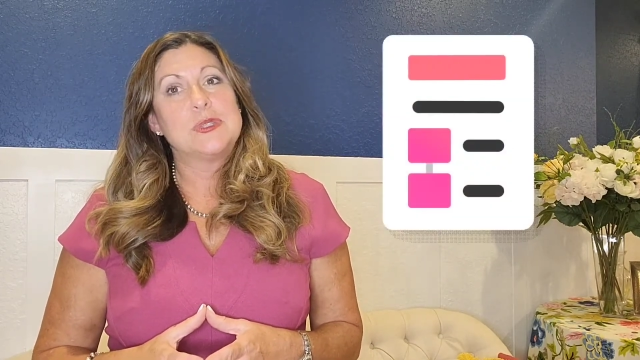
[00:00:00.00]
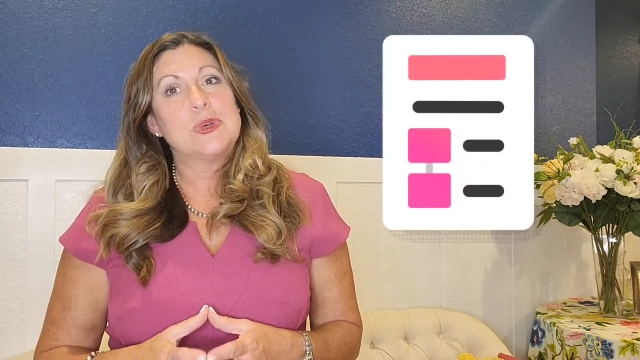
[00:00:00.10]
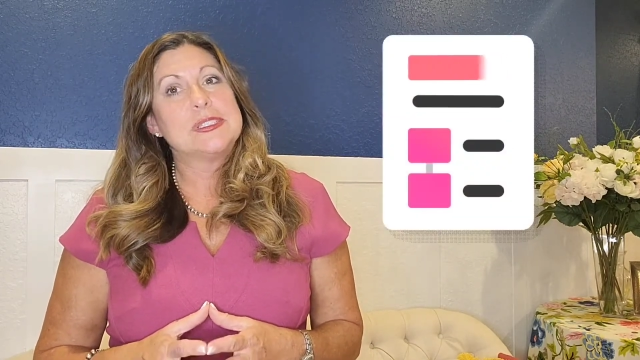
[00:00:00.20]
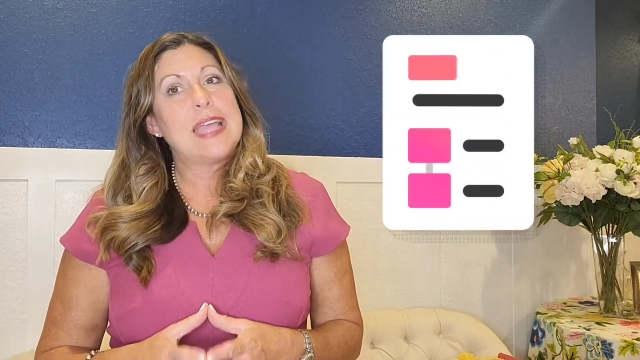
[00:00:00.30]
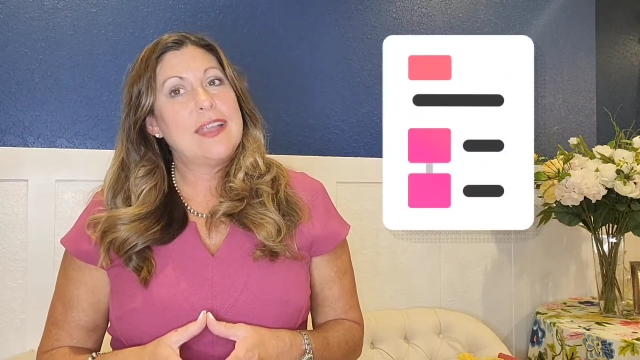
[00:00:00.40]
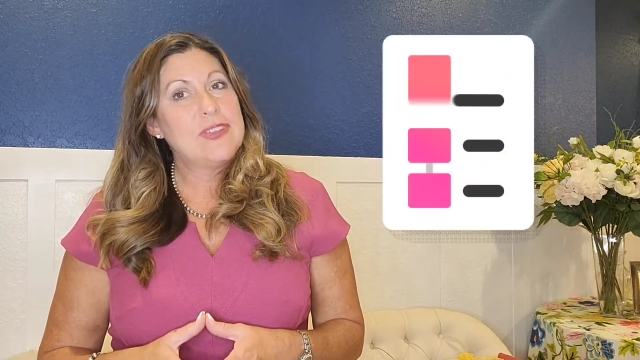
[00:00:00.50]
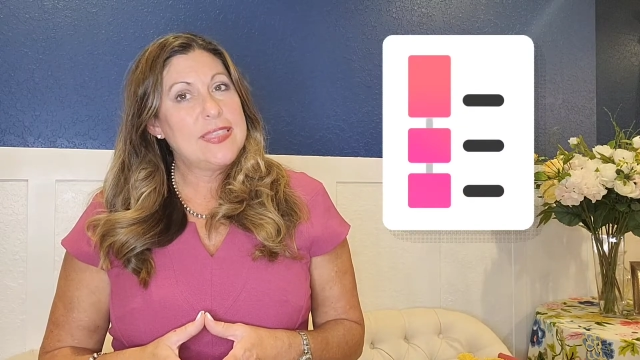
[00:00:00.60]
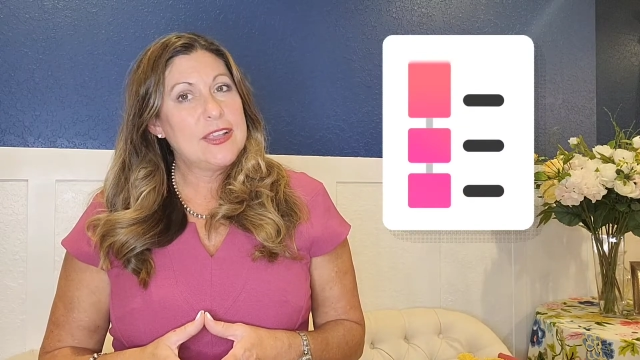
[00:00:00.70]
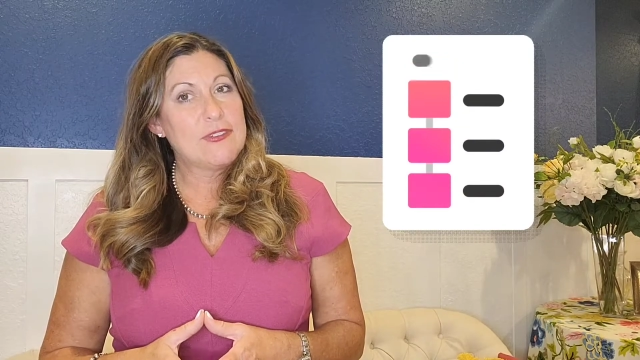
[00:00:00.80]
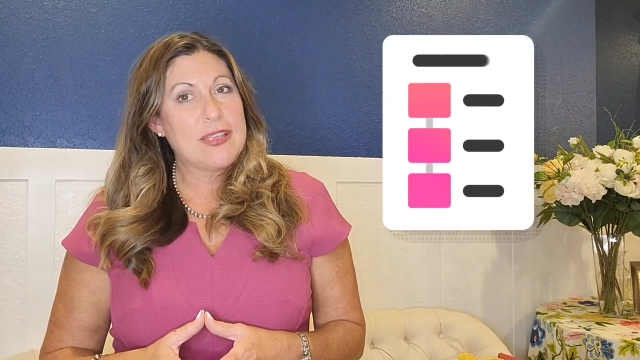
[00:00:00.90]
as well as
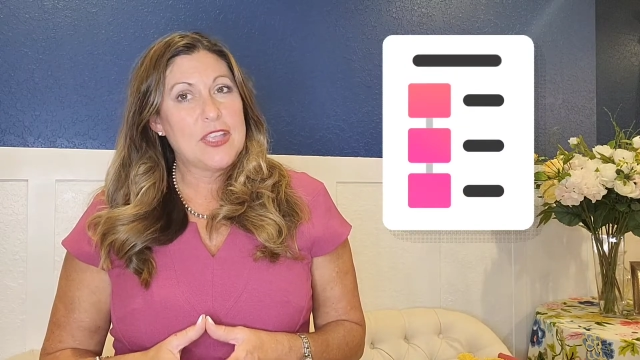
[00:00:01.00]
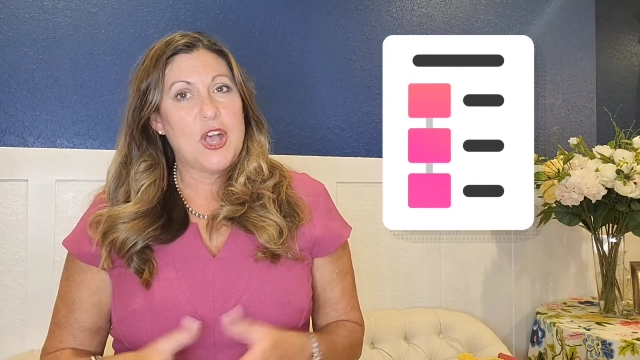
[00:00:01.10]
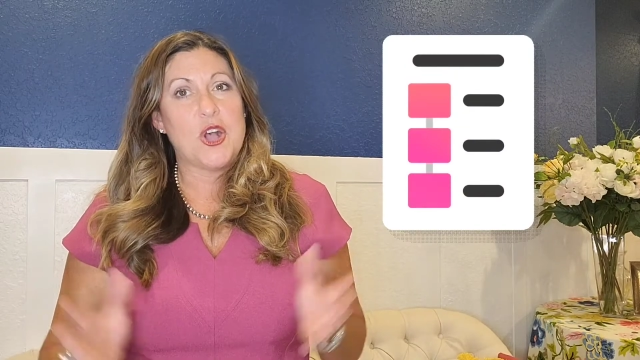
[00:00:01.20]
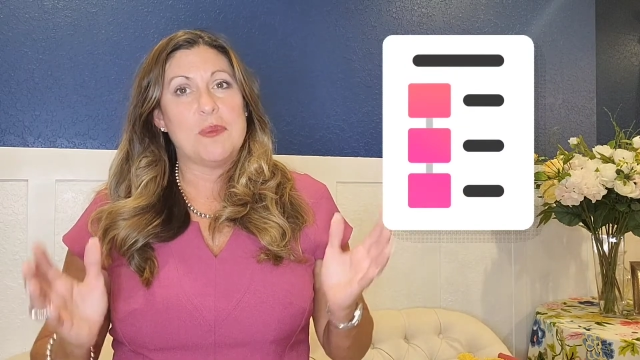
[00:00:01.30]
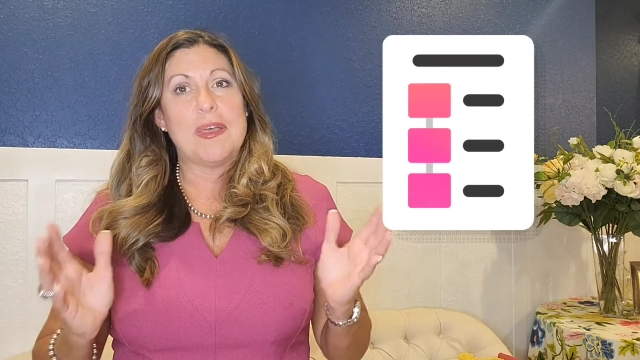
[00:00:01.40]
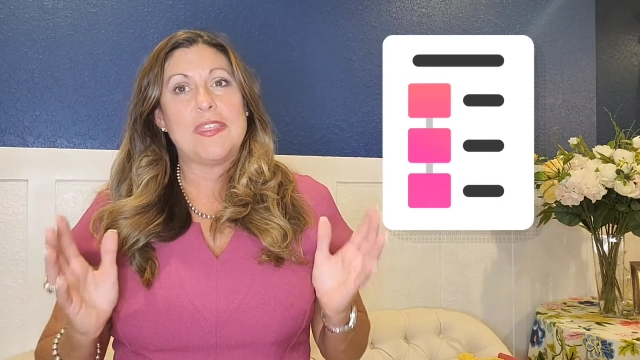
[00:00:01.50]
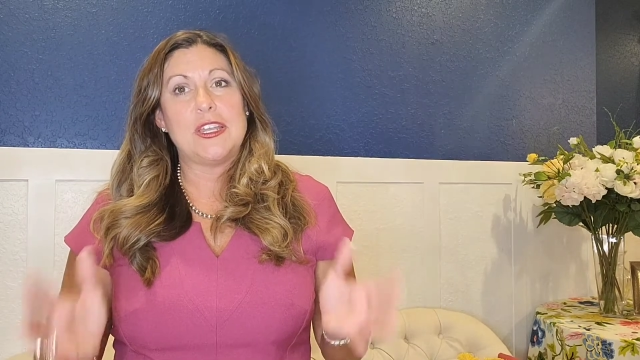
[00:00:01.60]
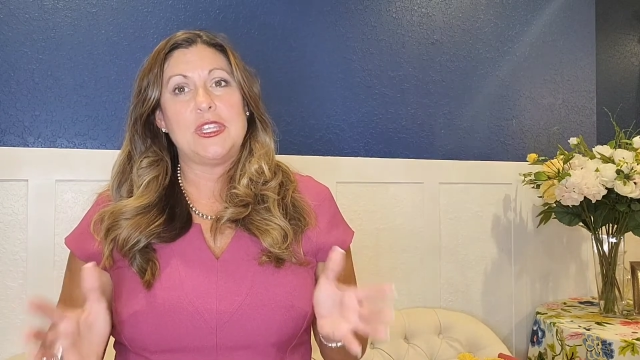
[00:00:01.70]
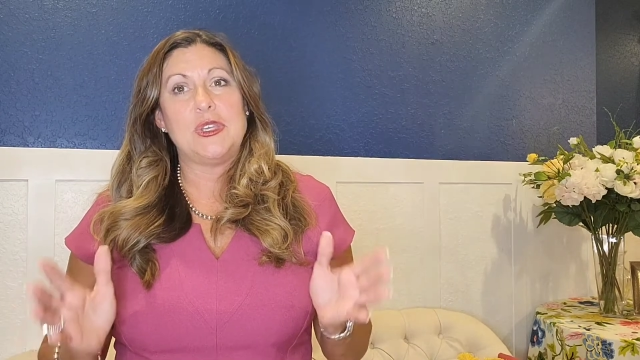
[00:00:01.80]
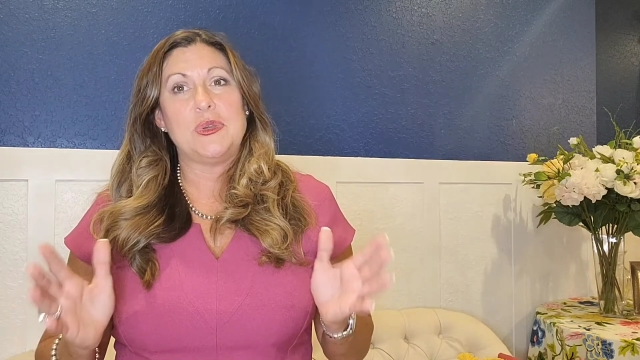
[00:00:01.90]
everything around the home
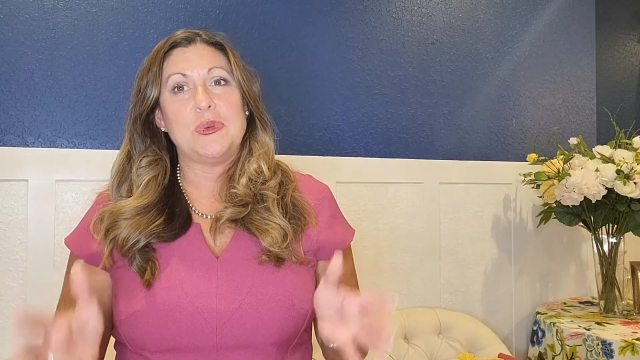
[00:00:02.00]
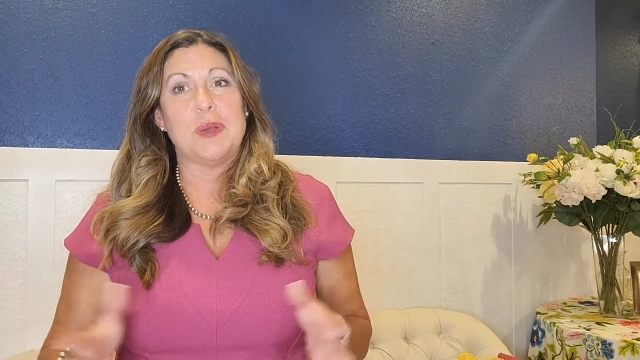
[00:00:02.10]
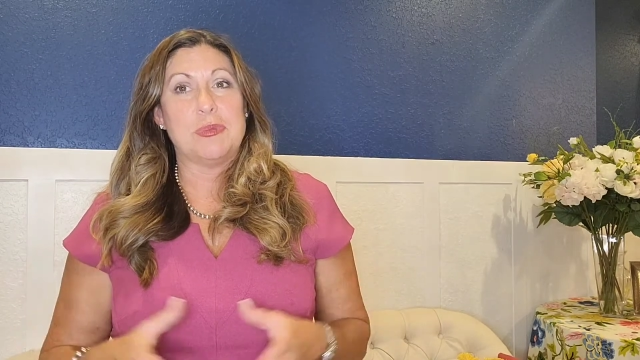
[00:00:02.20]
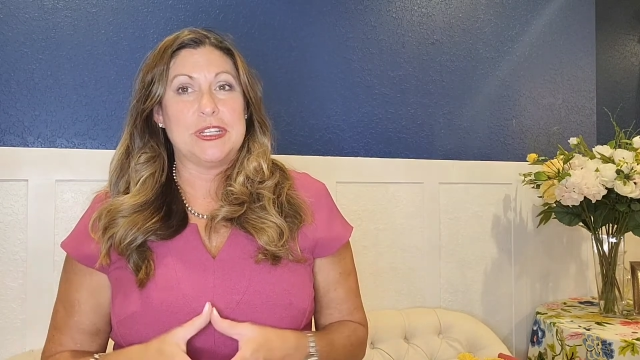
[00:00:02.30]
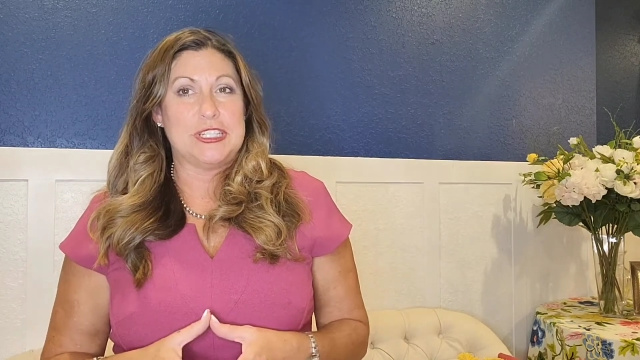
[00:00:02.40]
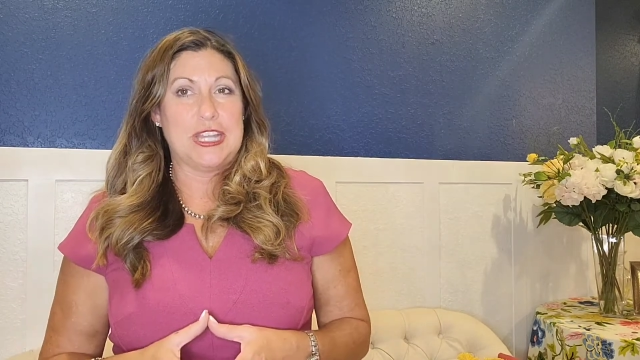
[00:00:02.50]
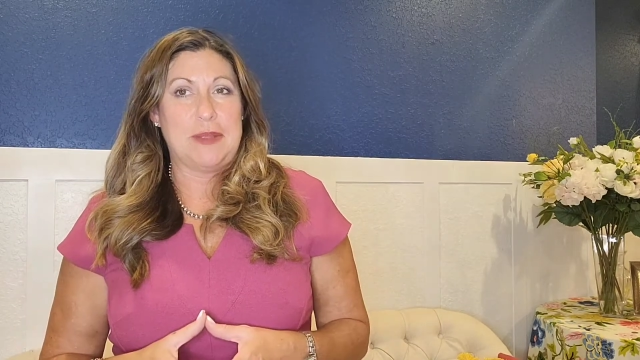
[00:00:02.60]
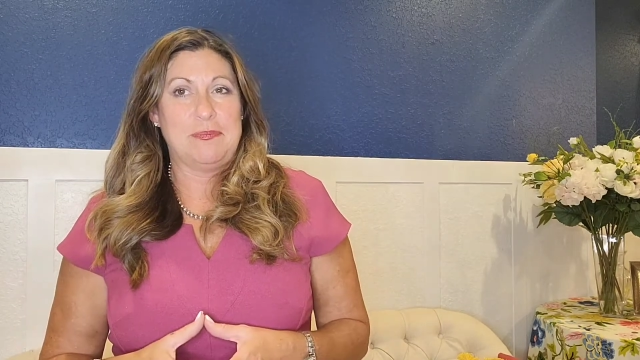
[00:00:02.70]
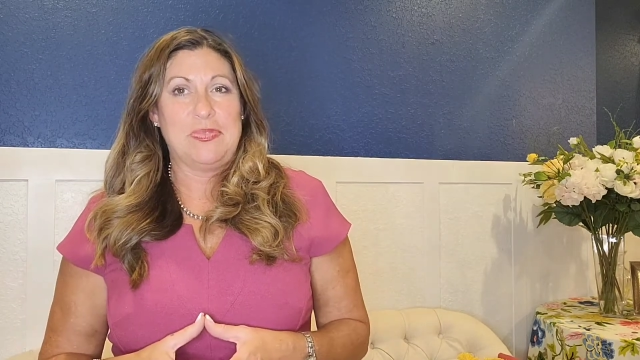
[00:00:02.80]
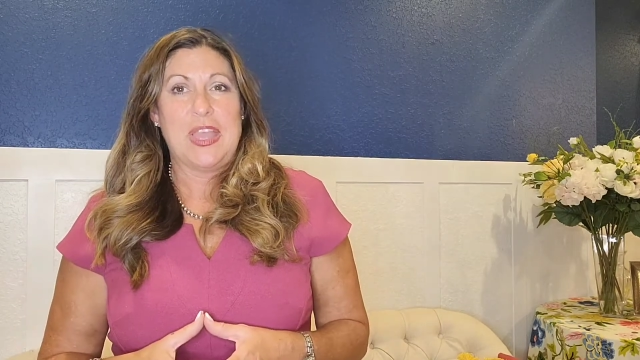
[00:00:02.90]
that you
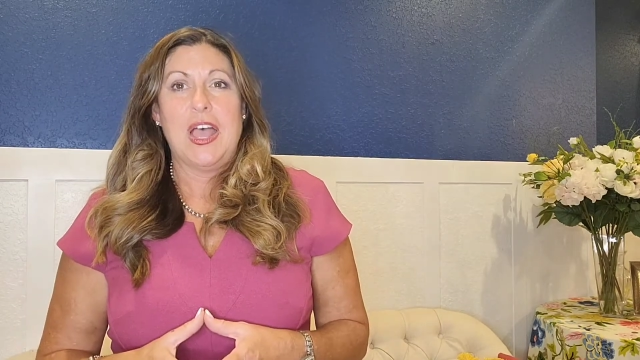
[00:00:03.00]
appreciate.